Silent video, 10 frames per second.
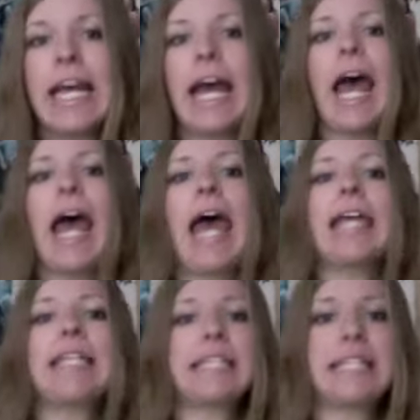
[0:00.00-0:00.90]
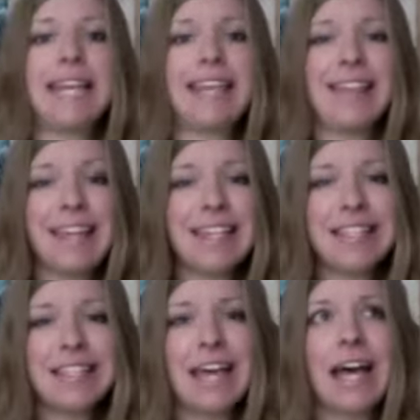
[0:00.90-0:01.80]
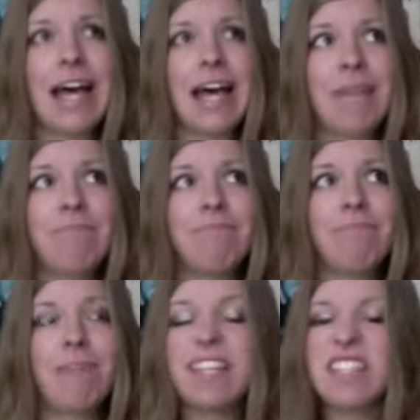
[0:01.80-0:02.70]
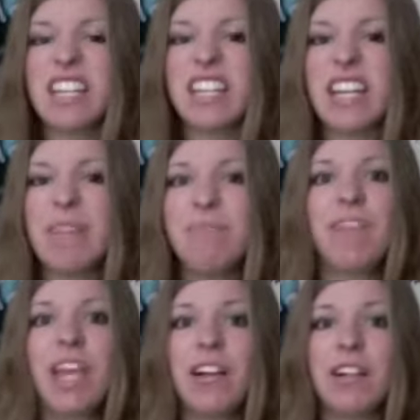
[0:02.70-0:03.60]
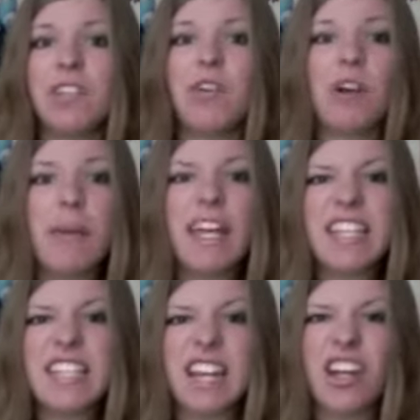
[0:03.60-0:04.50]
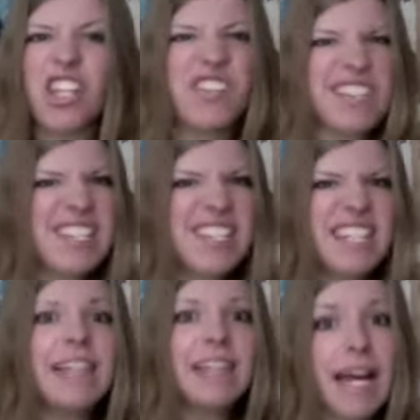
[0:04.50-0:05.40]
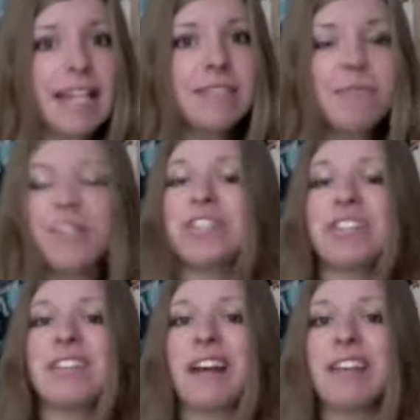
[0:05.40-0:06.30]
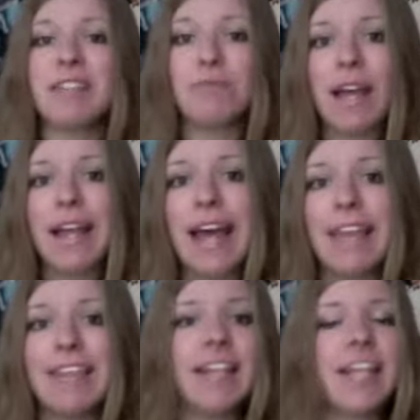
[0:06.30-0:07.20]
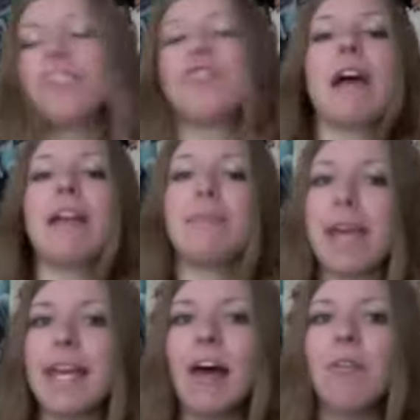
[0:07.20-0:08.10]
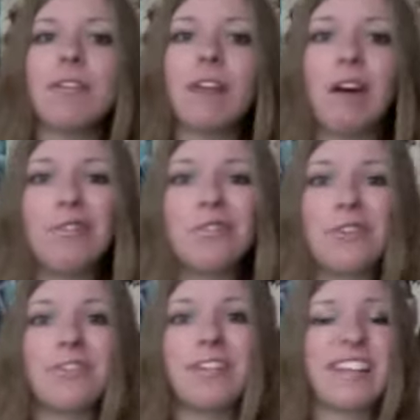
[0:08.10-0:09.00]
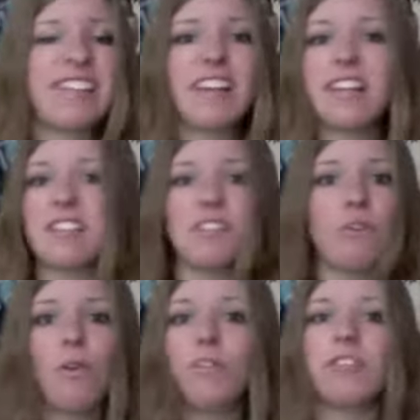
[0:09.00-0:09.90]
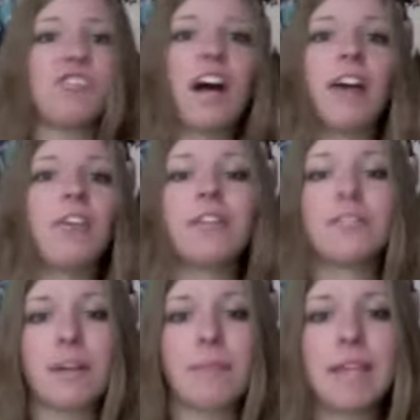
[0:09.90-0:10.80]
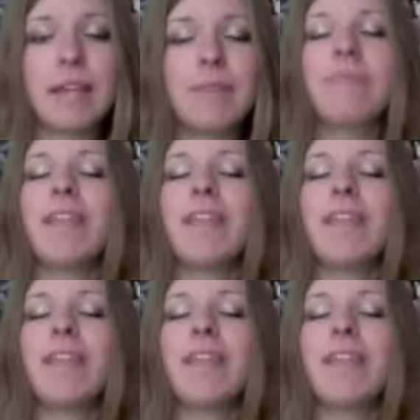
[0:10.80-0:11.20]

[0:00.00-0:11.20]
And in this, basically, Laura Bailey's character is still Lust, but she's a saucy redhead that likes to try and make out with Naruto to, like, suck his soul or chakra or something.